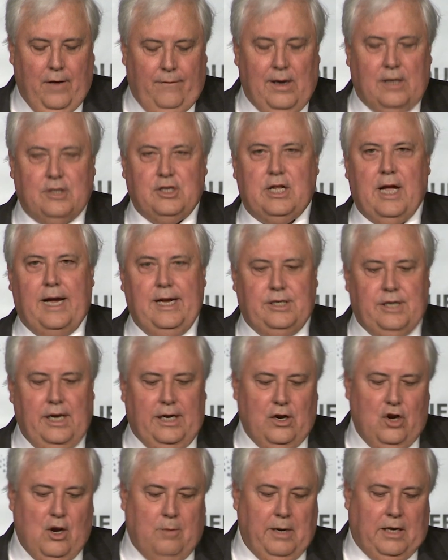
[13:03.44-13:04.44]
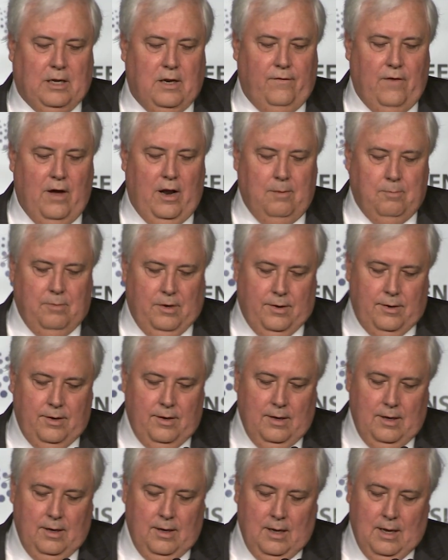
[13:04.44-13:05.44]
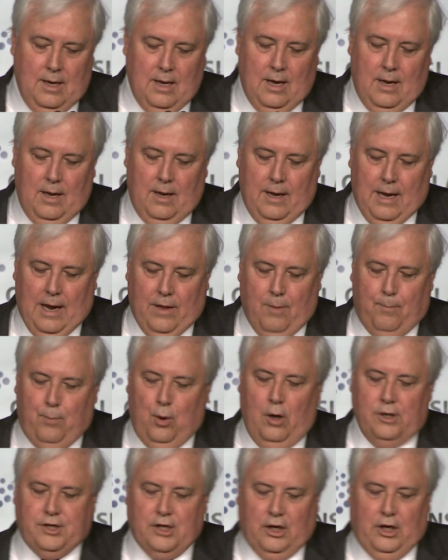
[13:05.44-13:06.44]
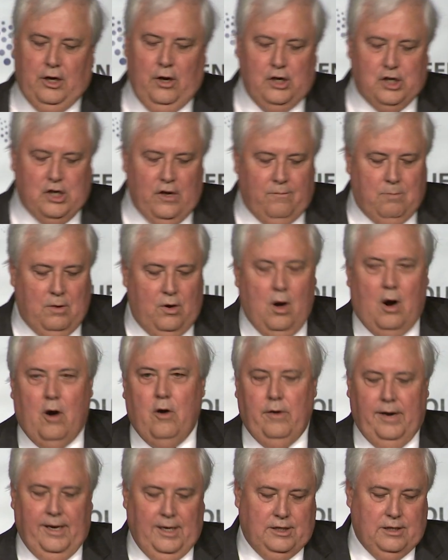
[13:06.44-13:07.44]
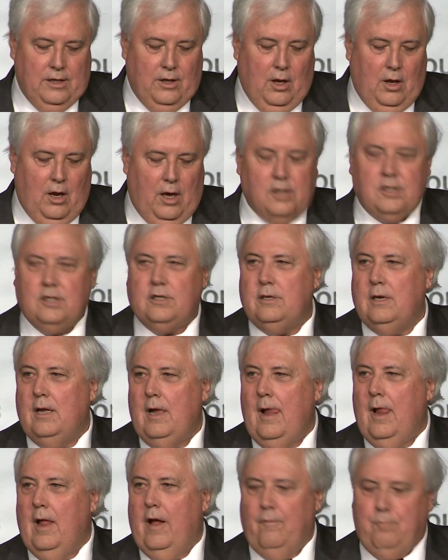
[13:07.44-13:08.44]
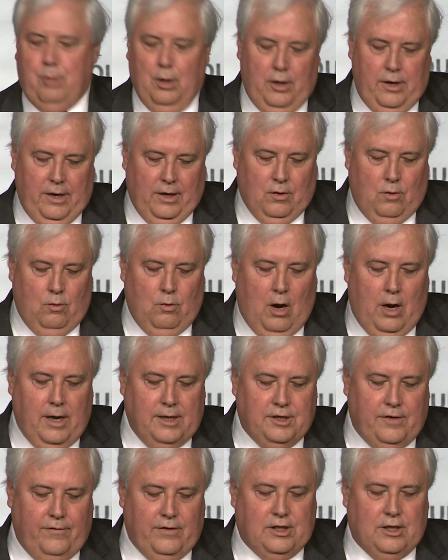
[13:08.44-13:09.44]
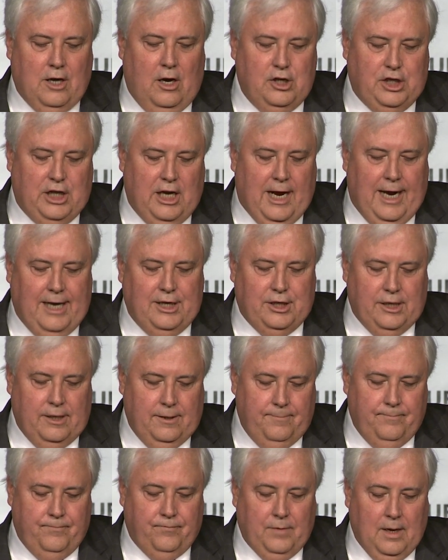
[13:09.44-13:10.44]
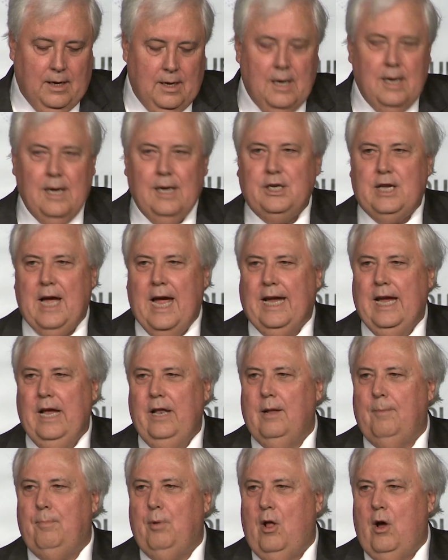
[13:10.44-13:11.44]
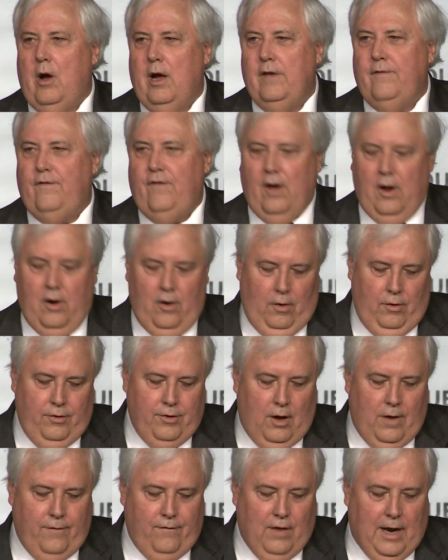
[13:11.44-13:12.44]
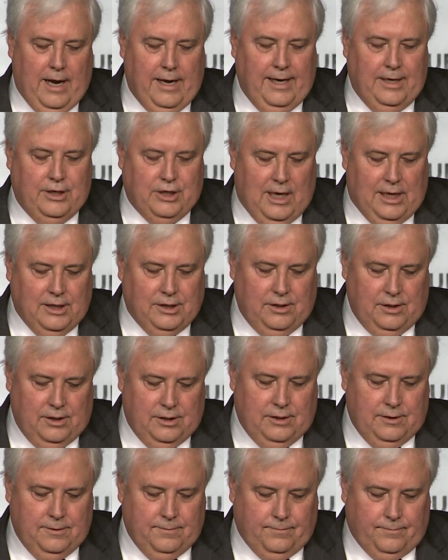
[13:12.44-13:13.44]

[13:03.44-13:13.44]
our state's economic development and the persecution of minorities and the loss of political rights of association, taking the blindfold off Lady Justice?